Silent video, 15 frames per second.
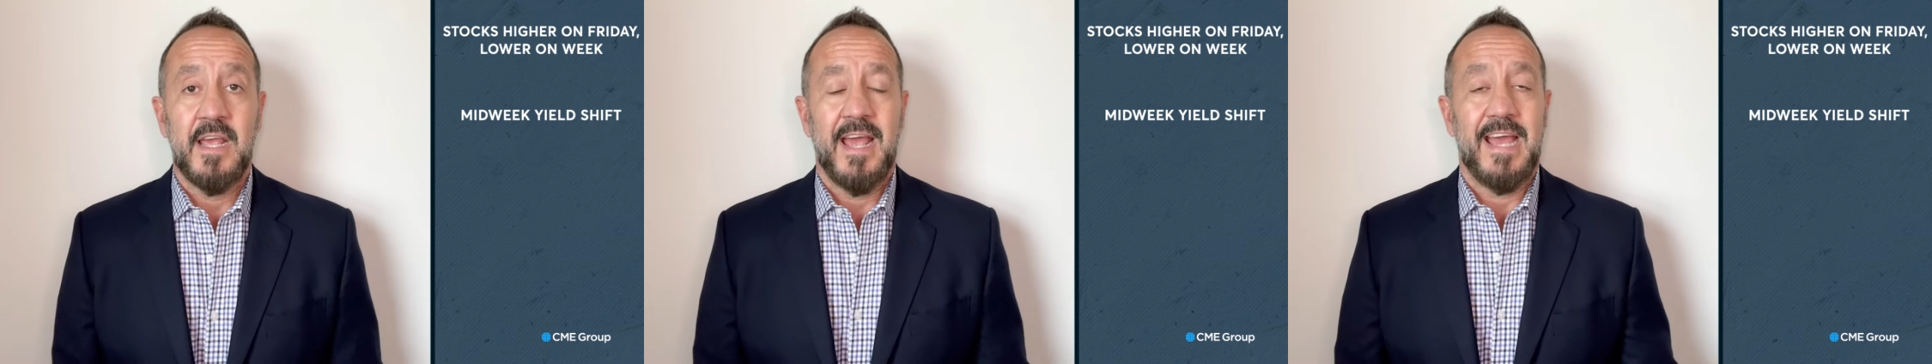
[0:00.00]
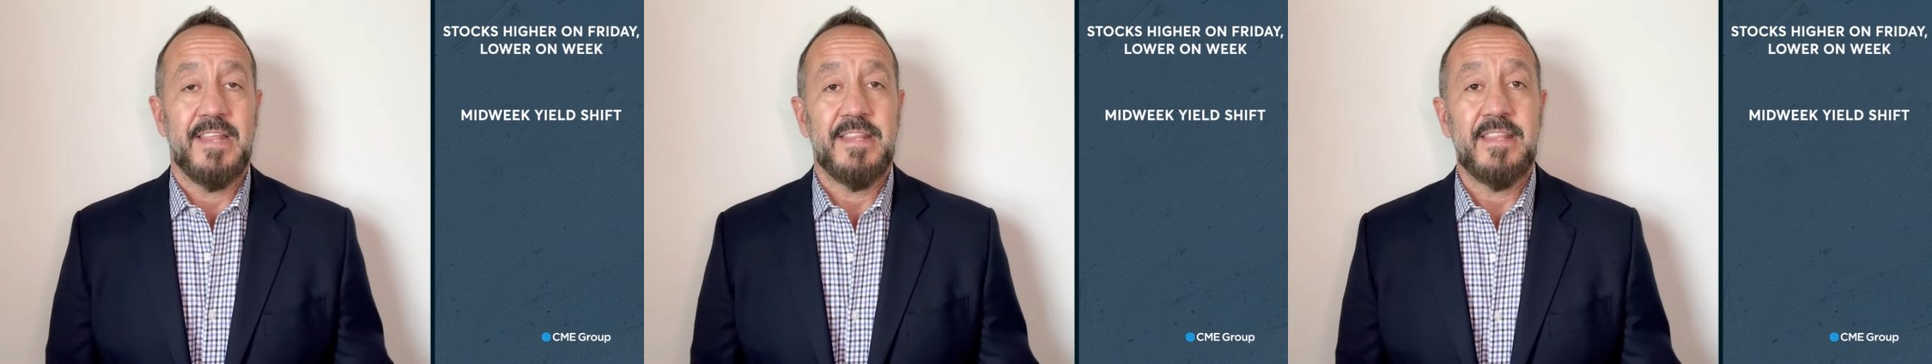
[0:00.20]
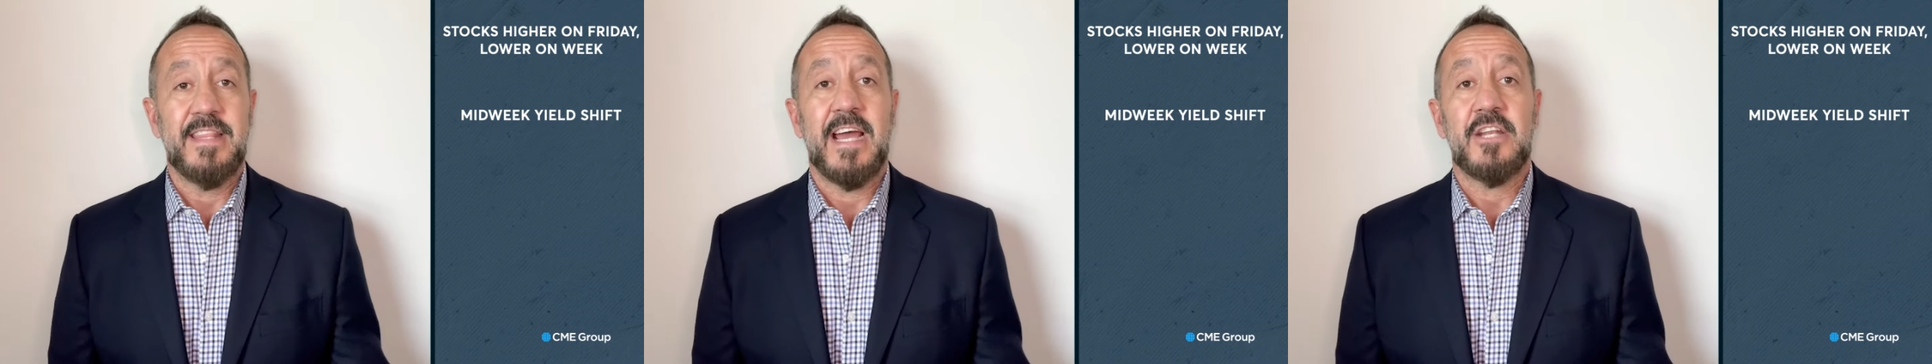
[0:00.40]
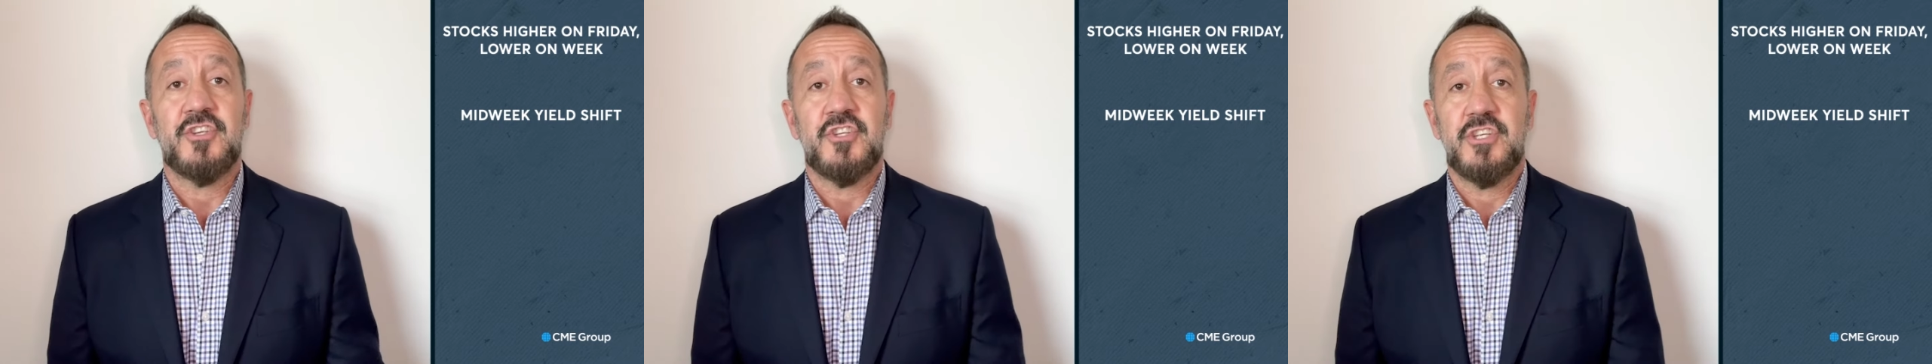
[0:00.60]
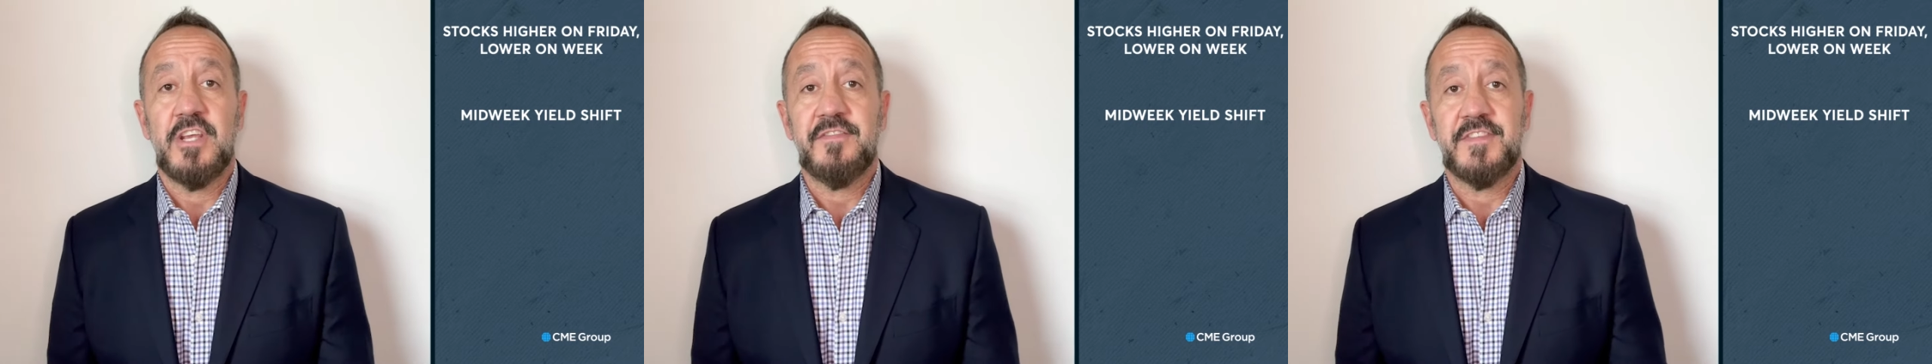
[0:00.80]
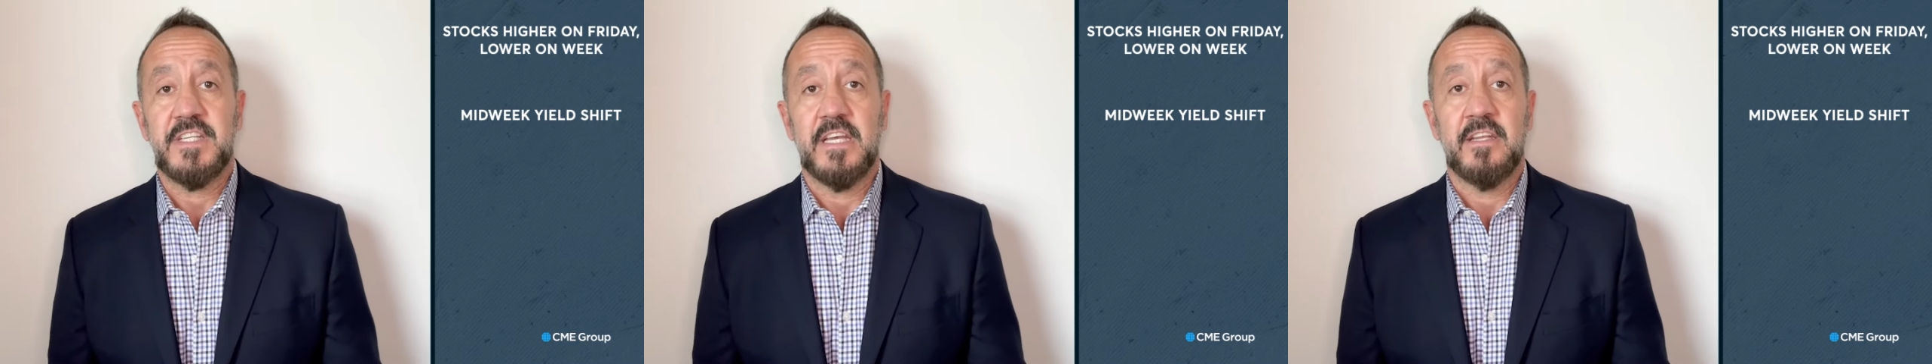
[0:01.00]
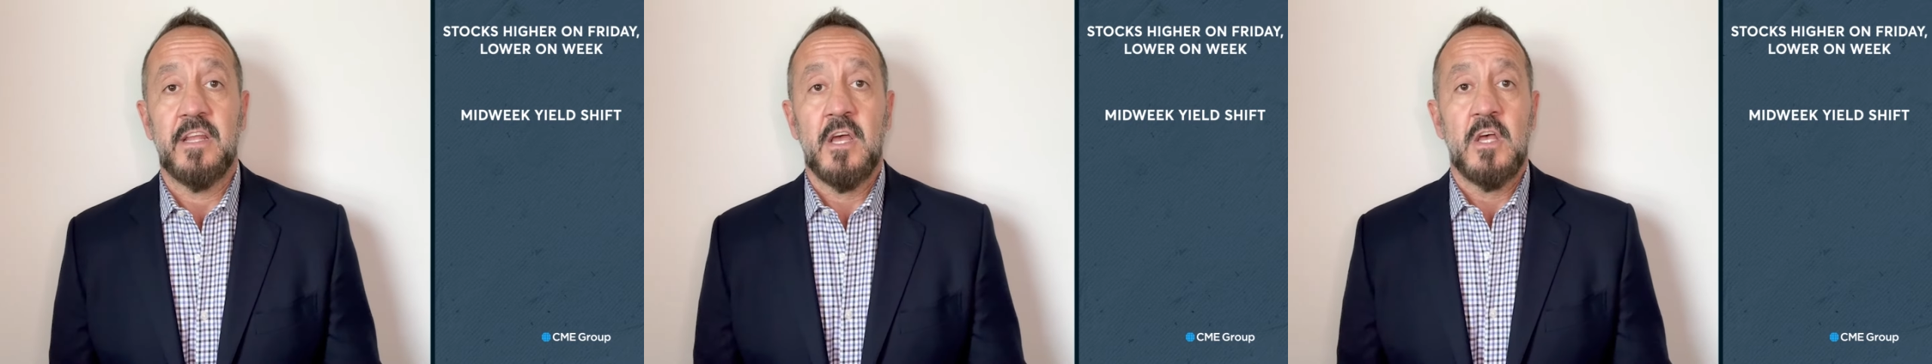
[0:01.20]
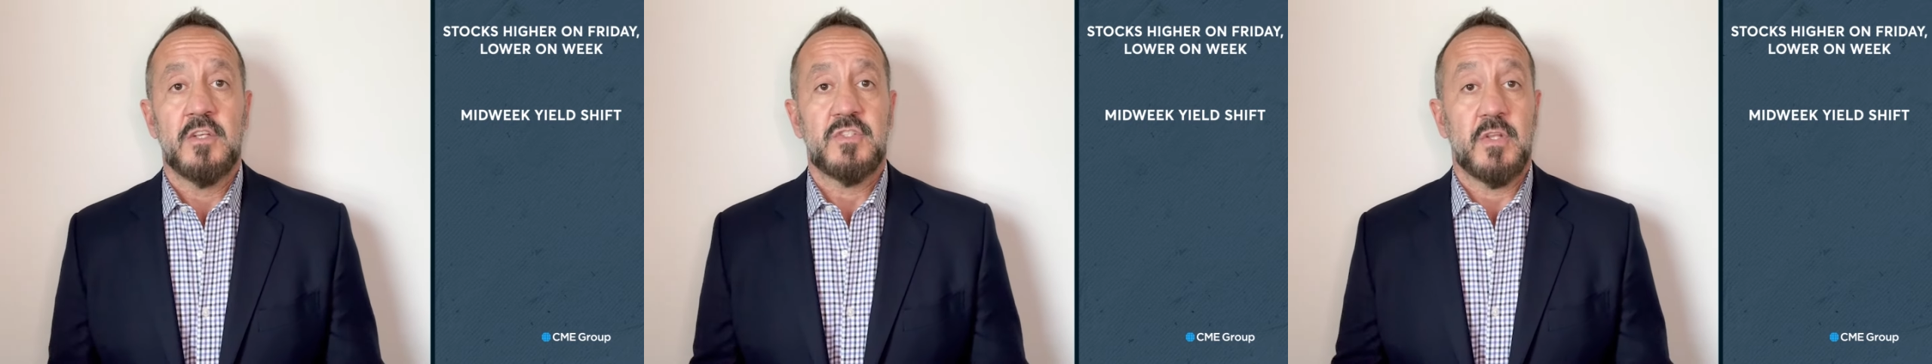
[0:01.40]
and then that shifted
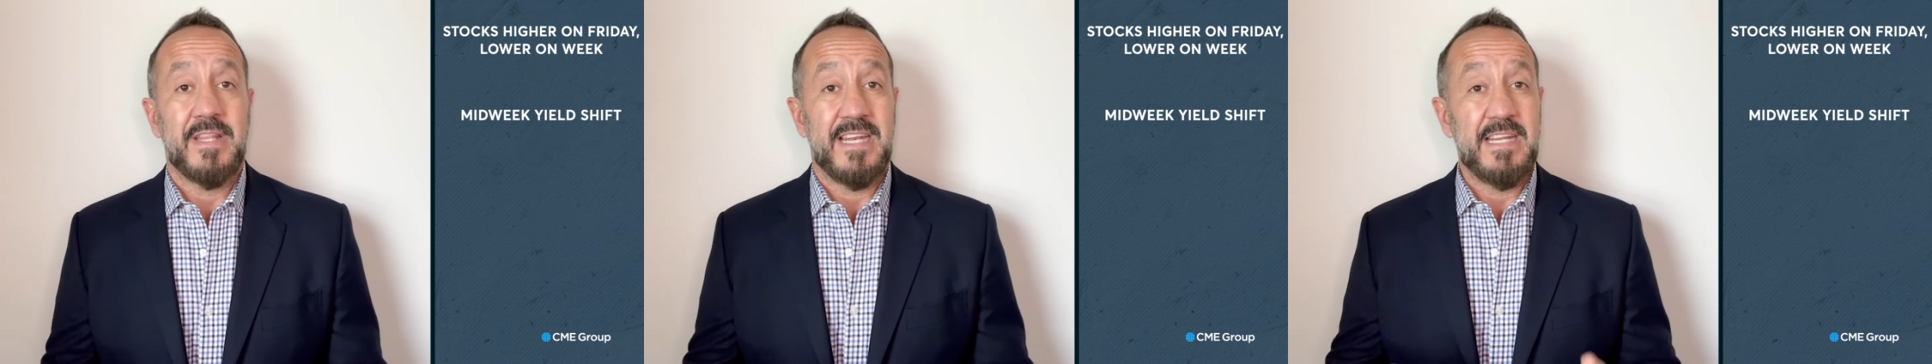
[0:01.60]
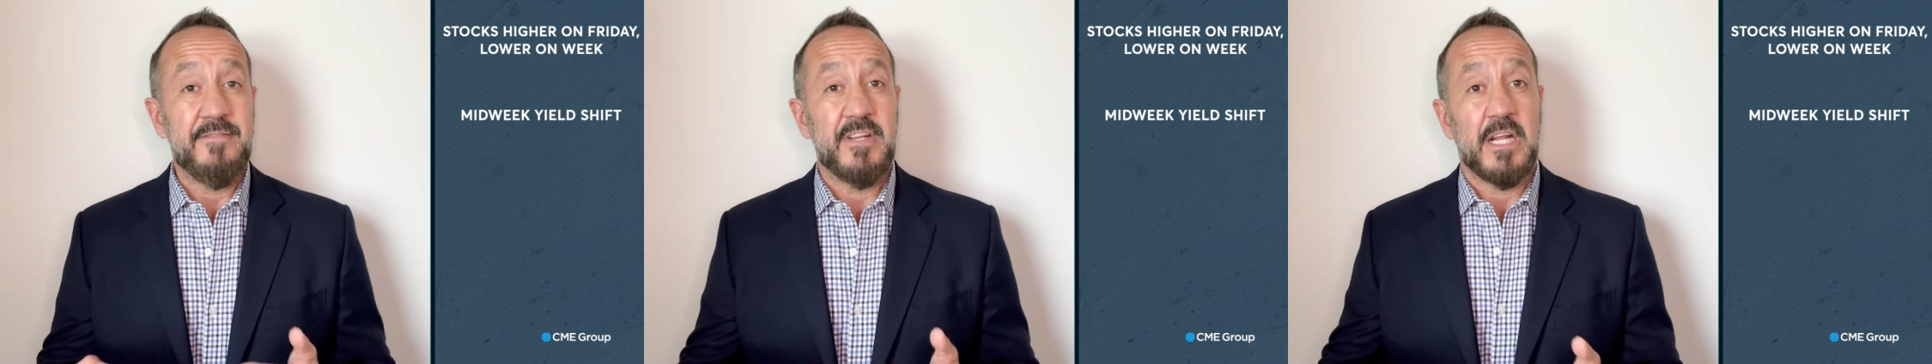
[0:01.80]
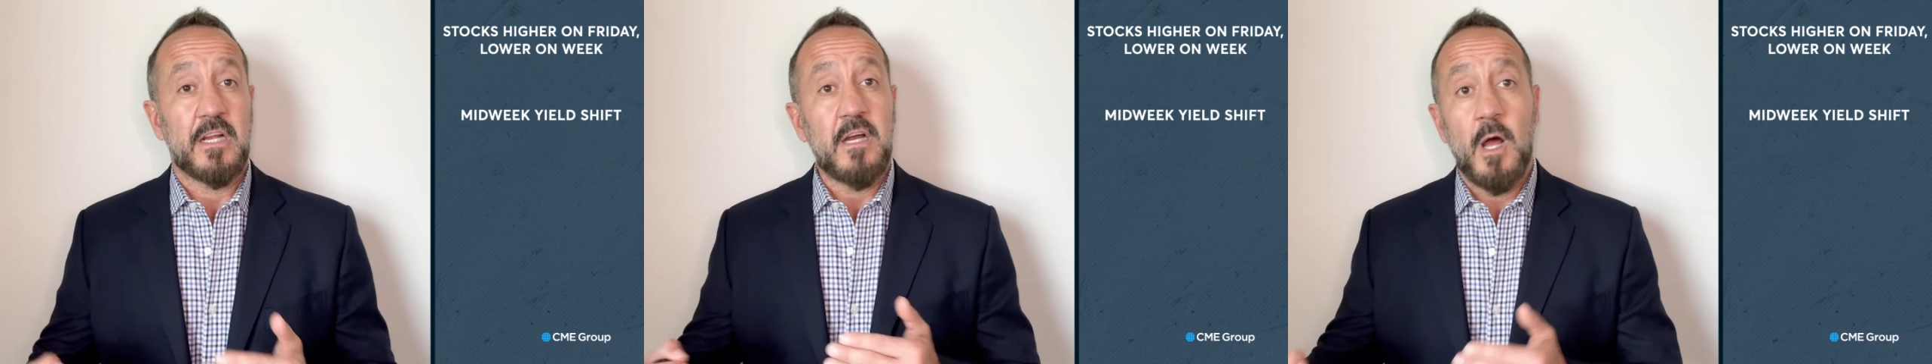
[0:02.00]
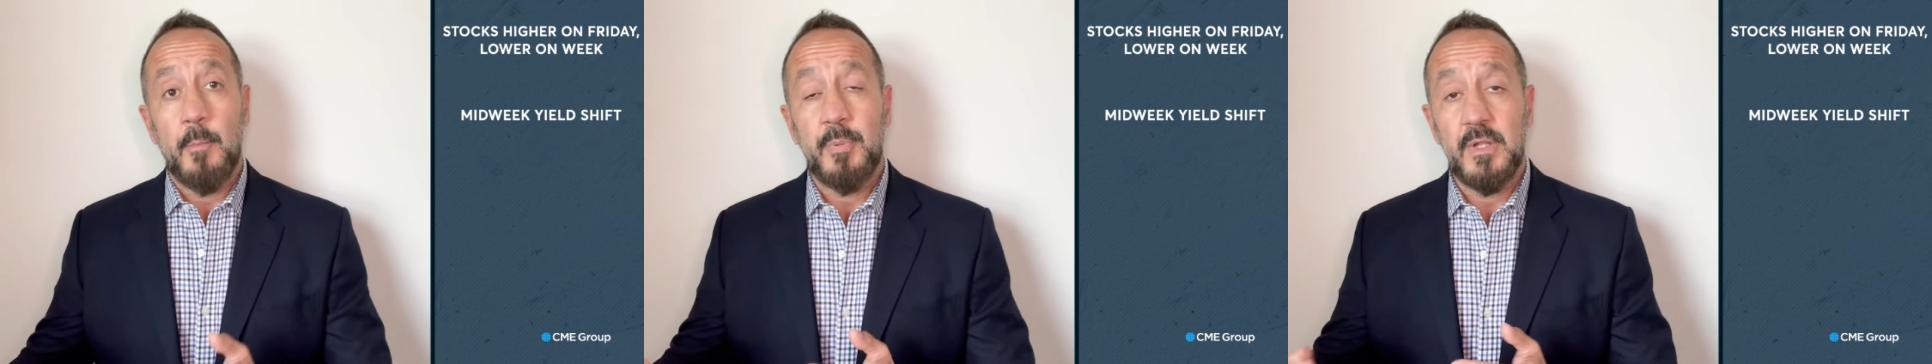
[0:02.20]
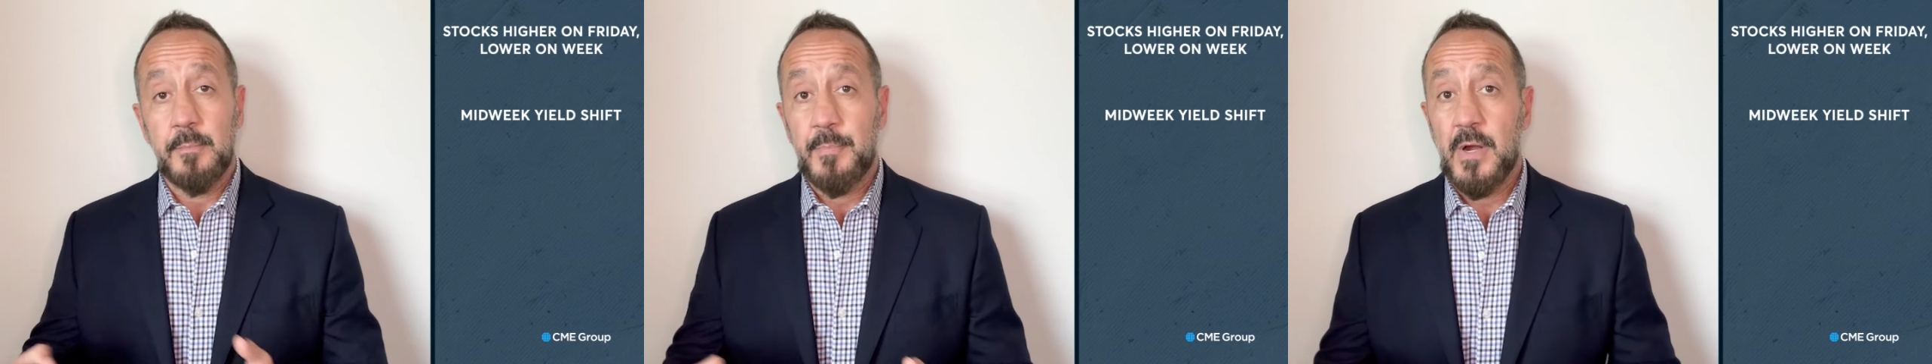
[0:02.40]
so that even a couple of